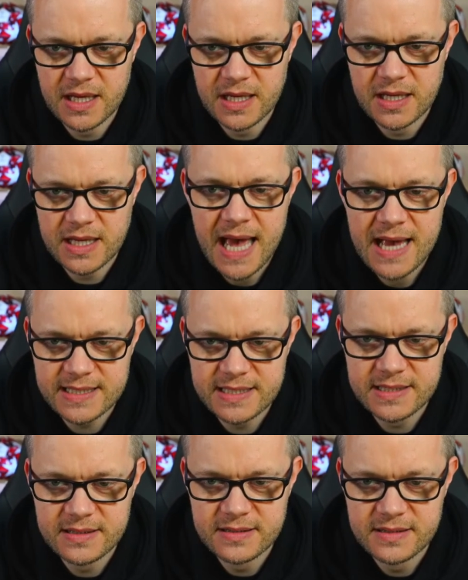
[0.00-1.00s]

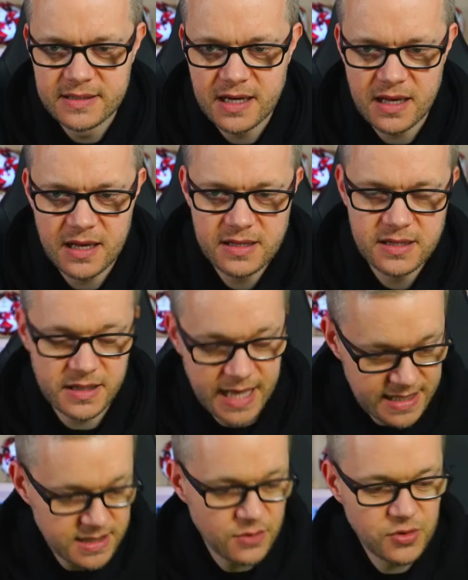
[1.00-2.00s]
Yes. Uh,
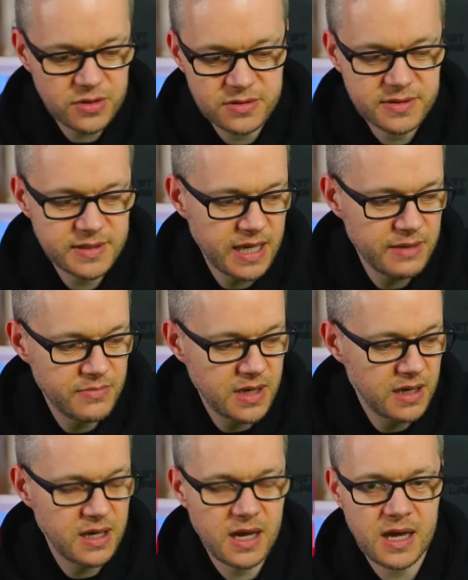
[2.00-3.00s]
yes, I would, Stim.
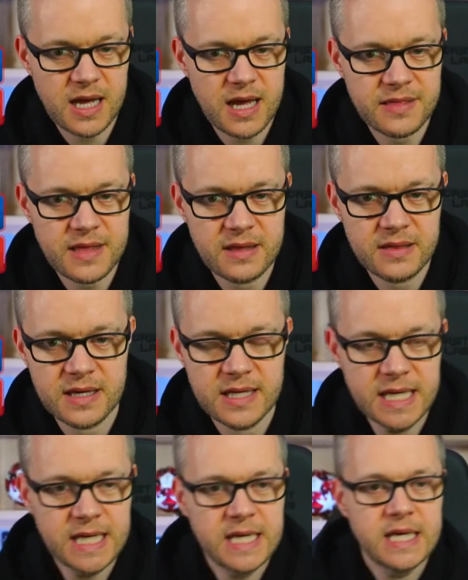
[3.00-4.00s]
I, I, I think that...
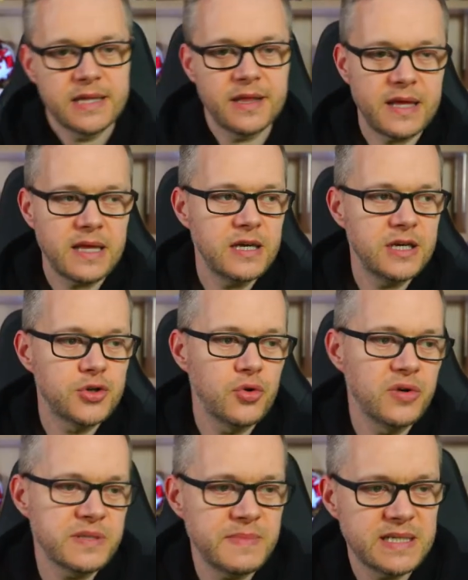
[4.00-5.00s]
The thing that
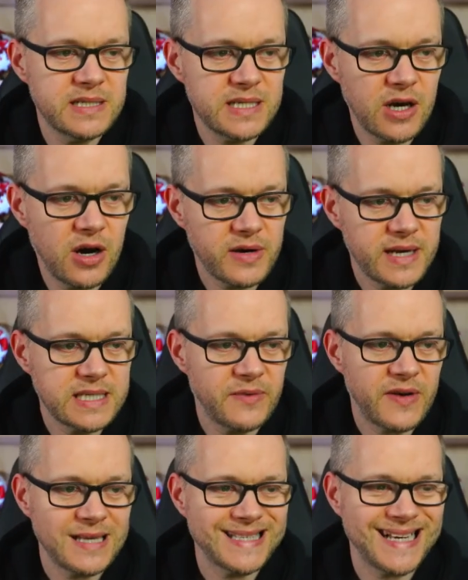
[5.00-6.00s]
draws me to De Jong, he's a
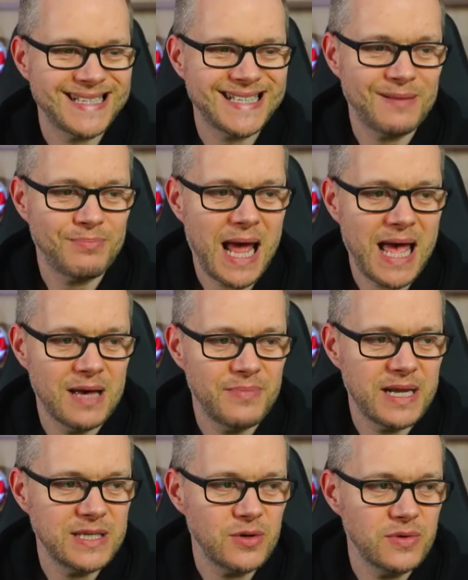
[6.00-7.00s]
fantastic player,
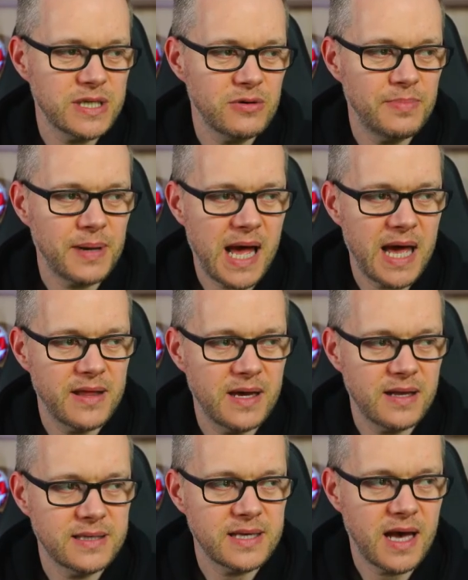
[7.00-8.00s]
but he's also a player
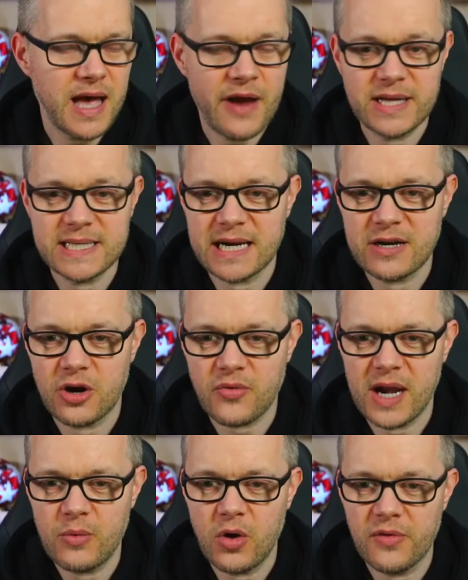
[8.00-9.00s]
that uh, Erik ten Hag
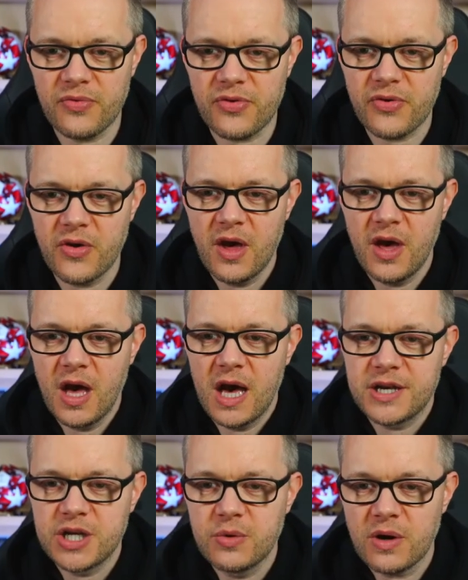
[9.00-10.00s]
really wants.
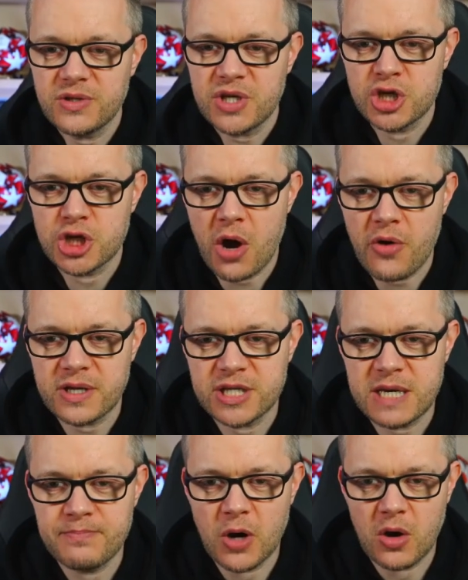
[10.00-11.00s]
Do you want a
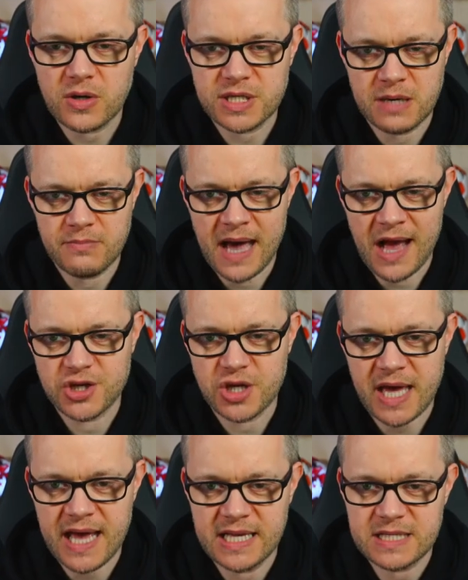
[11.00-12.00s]
charity boxing match
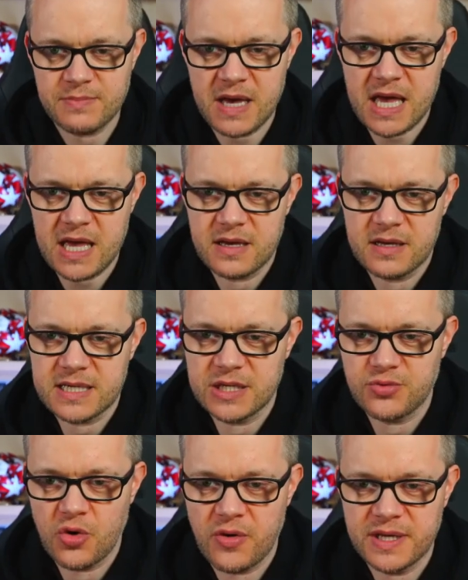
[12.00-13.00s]
against me, says
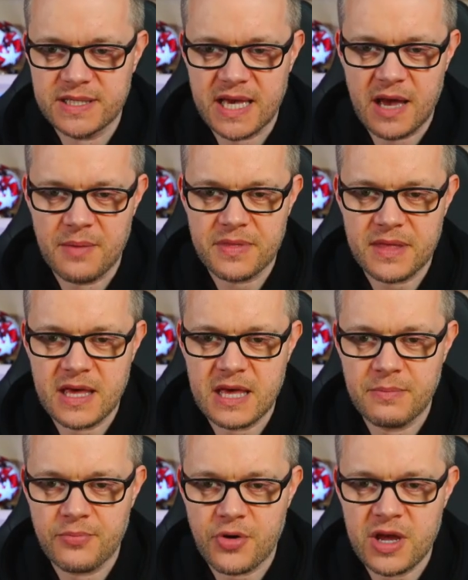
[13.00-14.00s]
Rory C. I'm
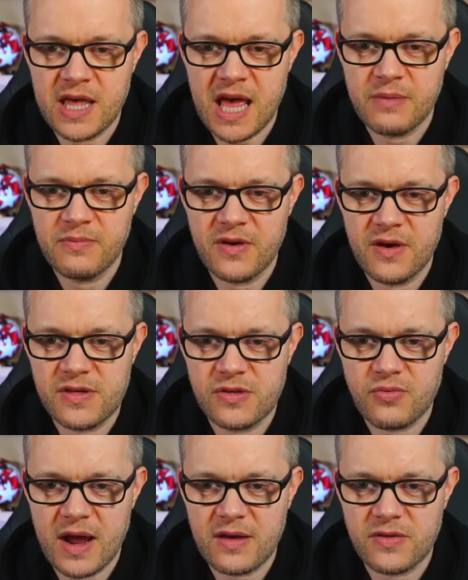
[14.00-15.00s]
thinking pre-game versus
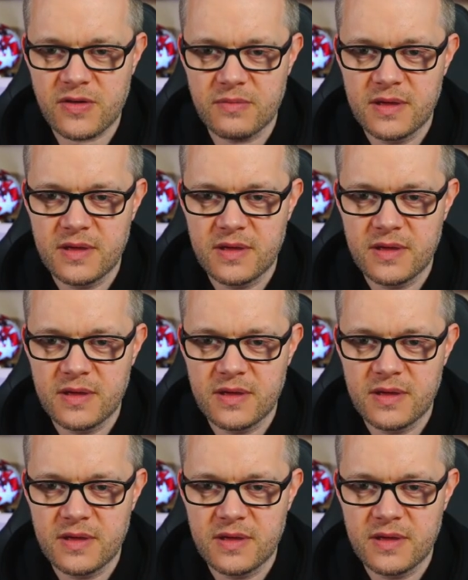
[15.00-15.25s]
Wrexham.